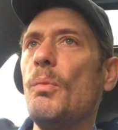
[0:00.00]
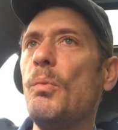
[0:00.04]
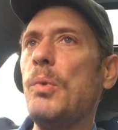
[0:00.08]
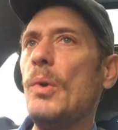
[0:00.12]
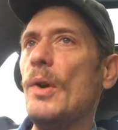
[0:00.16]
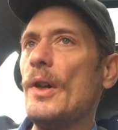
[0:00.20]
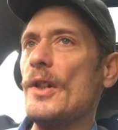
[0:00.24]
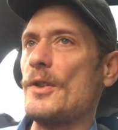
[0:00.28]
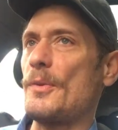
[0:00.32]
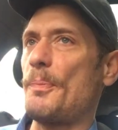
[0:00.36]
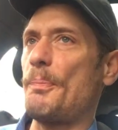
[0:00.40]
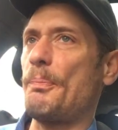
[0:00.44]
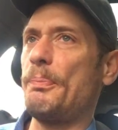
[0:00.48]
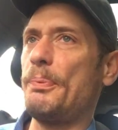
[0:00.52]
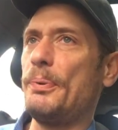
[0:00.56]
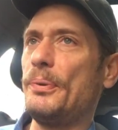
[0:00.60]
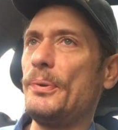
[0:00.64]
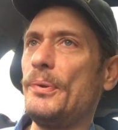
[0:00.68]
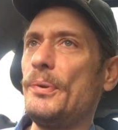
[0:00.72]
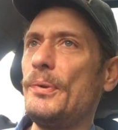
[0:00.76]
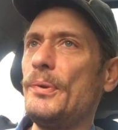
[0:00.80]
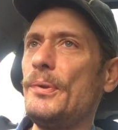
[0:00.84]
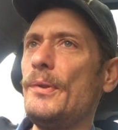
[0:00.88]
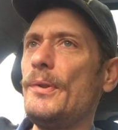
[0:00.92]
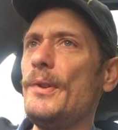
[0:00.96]
was
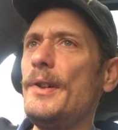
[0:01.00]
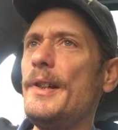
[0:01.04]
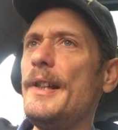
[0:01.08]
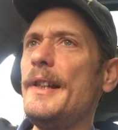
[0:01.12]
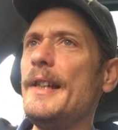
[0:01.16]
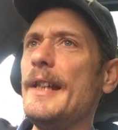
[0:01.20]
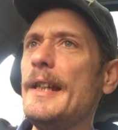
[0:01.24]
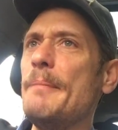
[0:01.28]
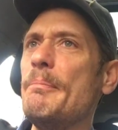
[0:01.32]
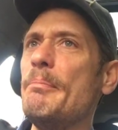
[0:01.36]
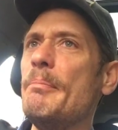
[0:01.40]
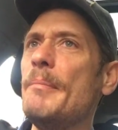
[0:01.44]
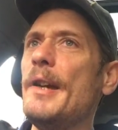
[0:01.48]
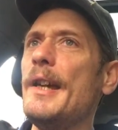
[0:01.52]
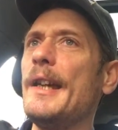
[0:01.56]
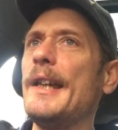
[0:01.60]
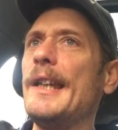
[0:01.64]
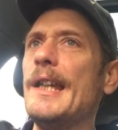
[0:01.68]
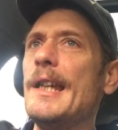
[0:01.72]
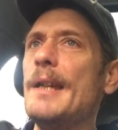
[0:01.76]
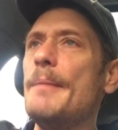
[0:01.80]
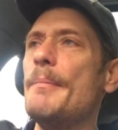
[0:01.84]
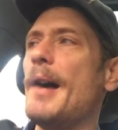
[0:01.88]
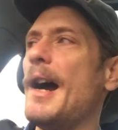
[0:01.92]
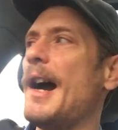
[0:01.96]
pretty
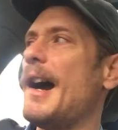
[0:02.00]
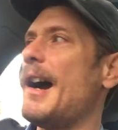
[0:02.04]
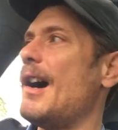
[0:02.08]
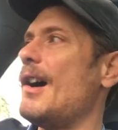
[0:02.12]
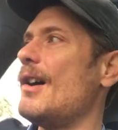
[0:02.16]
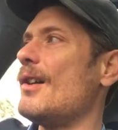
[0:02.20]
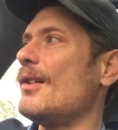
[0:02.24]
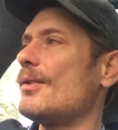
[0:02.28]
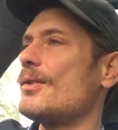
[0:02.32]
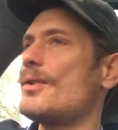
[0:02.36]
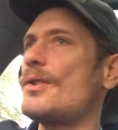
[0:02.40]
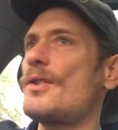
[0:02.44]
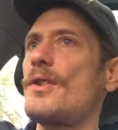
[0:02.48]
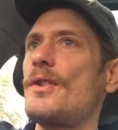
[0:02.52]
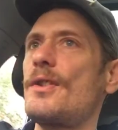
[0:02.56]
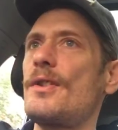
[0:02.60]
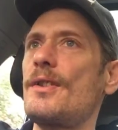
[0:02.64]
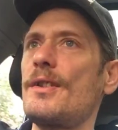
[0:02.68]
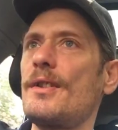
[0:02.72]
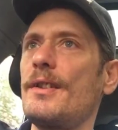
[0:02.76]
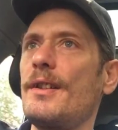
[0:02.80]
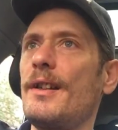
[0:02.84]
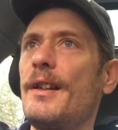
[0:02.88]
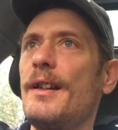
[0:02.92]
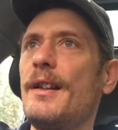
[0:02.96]
Mickey
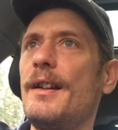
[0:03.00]
Mouse.